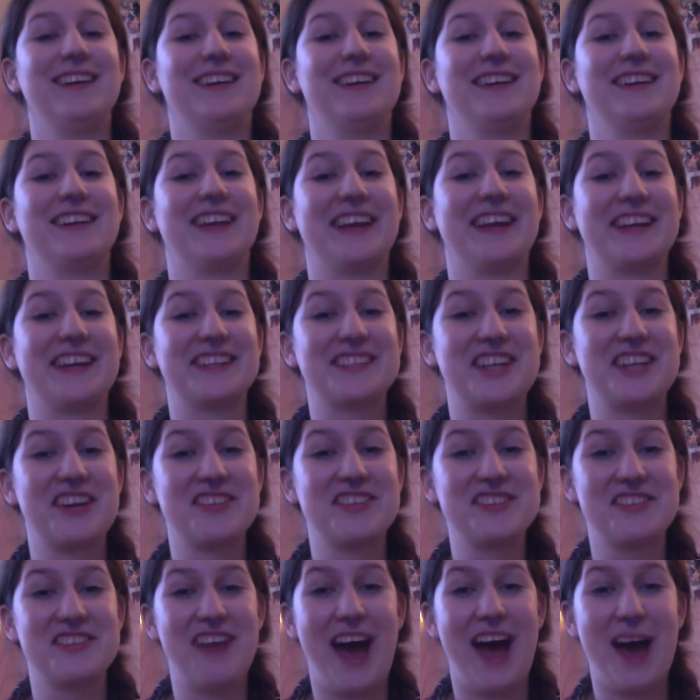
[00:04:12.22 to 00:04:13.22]
like
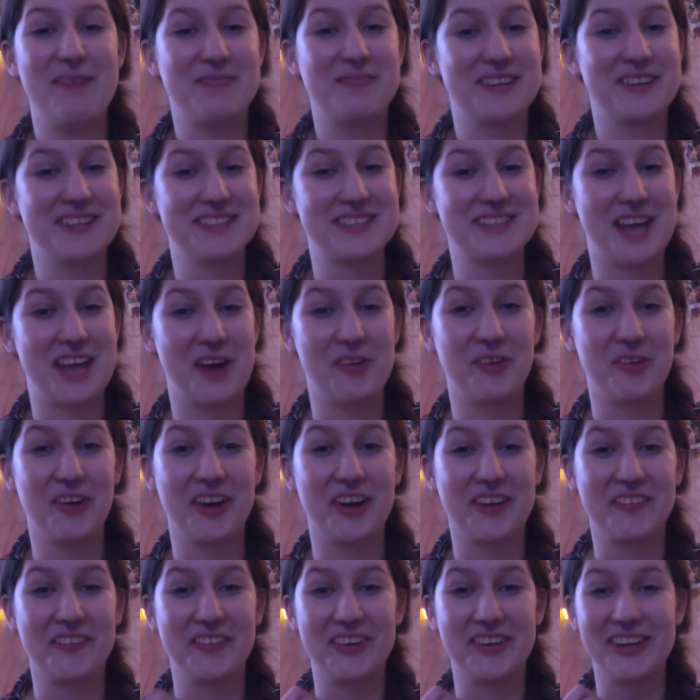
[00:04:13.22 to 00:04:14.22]
tears of happiness at
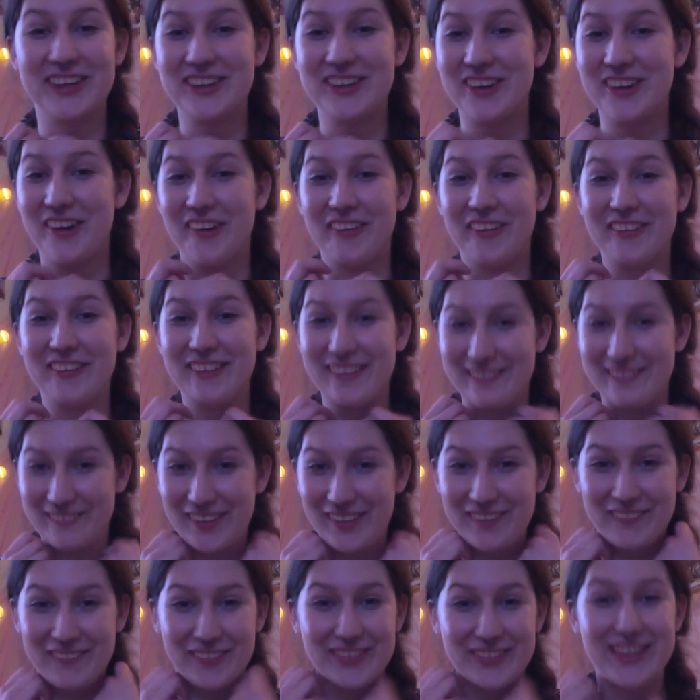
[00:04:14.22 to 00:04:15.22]
work, but you know,
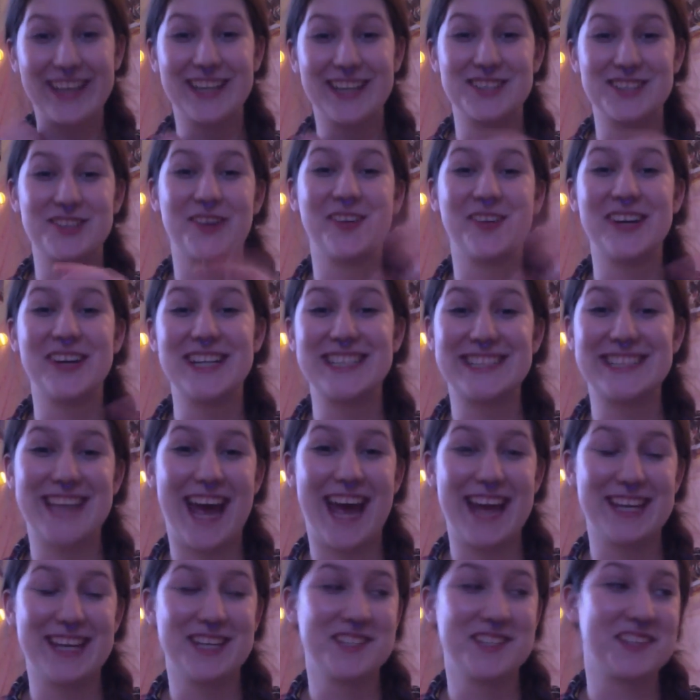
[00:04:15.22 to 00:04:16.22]
people think it's always
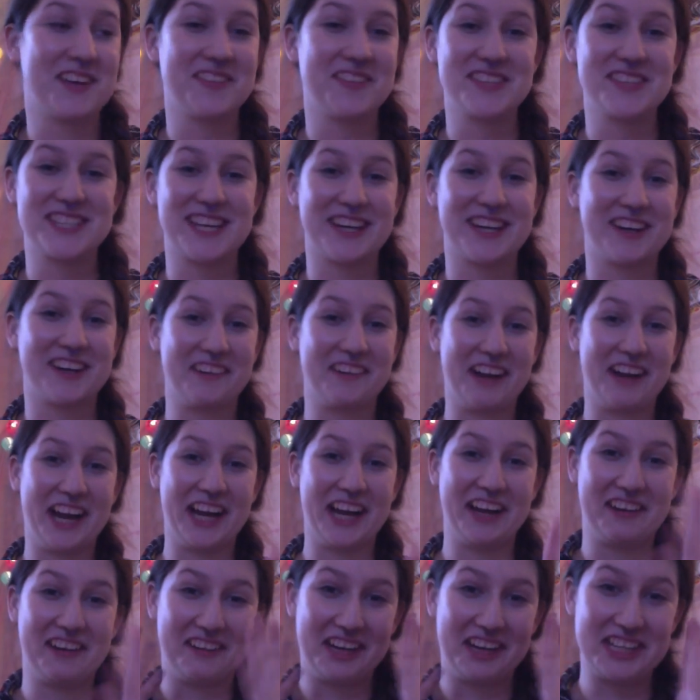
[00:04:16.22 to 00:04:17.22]
sadness. I was like, all
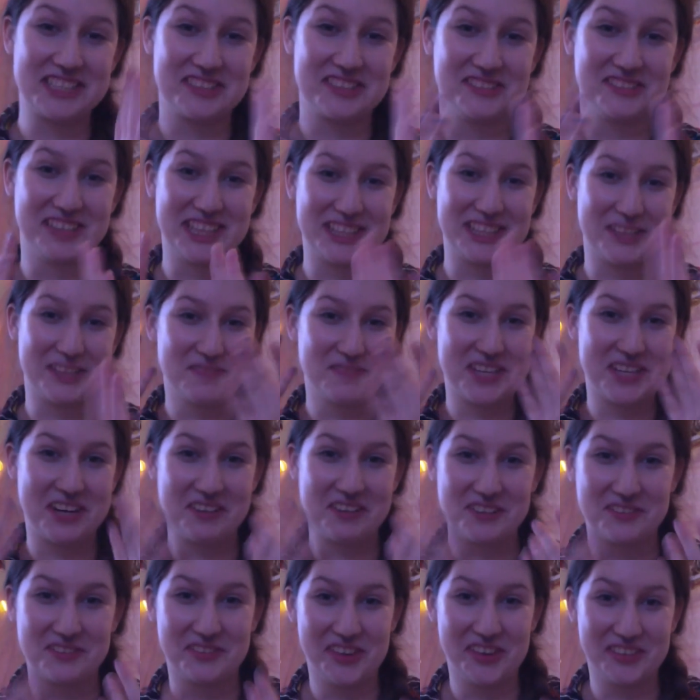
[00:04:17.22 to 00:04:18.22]
right, don't let them
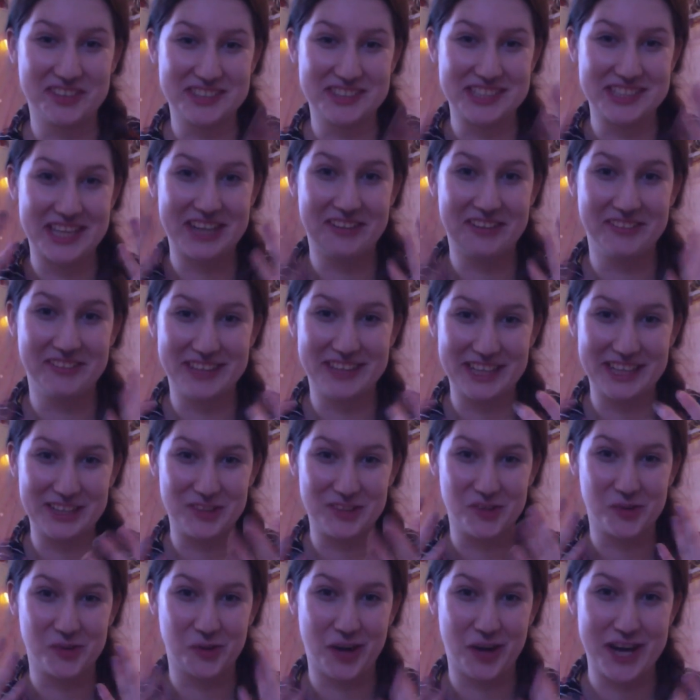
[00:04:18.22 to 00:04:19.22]
tears flow because they gonna think
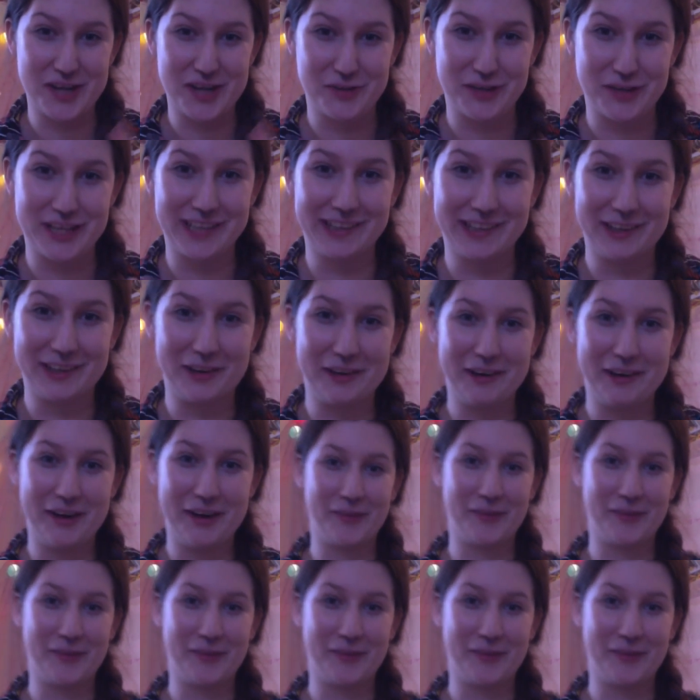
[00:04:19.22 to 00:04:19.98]
you cray girl, all